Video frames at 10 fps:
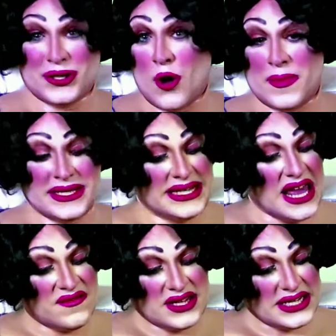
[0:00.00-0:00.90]
Dopey
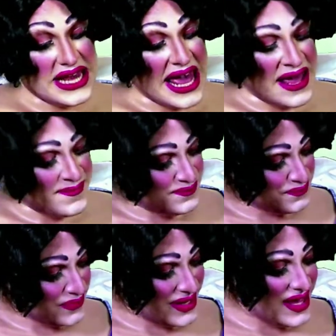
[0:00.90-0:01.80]
saved the day.
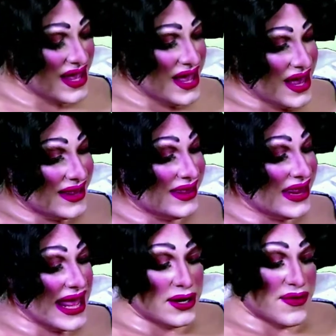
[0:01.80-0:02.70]

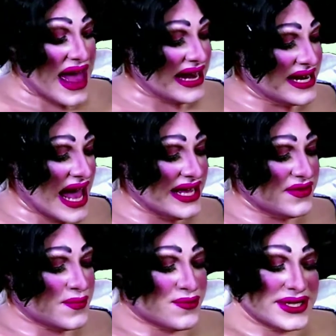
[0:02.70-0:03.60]
Later that
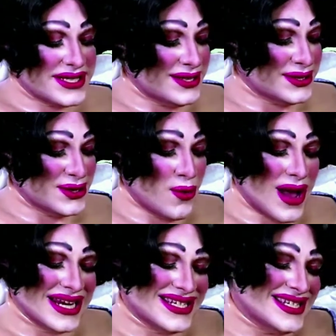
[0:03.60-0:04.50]
night, the prince and Snow
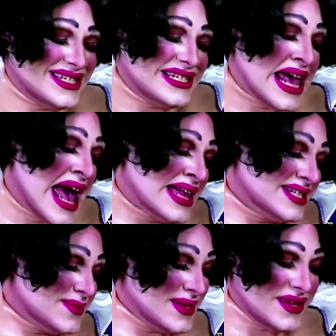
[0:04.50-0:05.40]
White
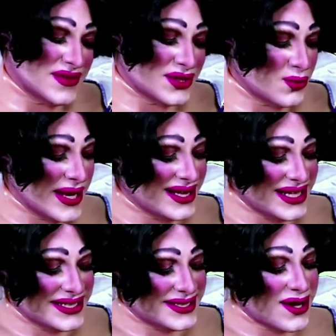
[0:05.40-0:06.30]
danced beneath the
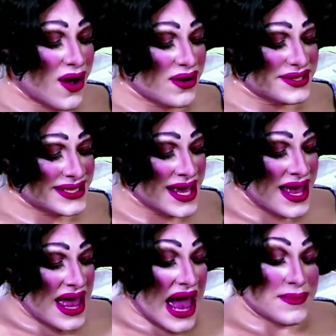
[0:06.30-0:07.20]
twinkling stars
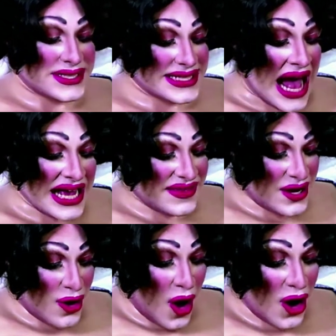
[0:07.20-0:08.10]
and beside
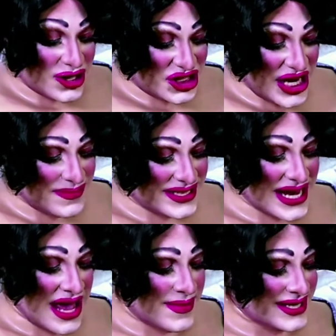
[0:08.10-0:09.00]
their heart-shaped
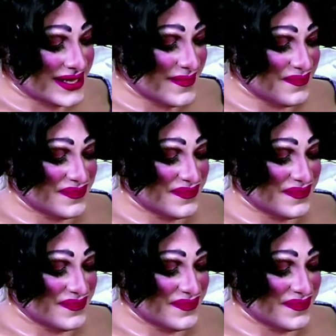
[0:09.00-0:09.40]
diamond.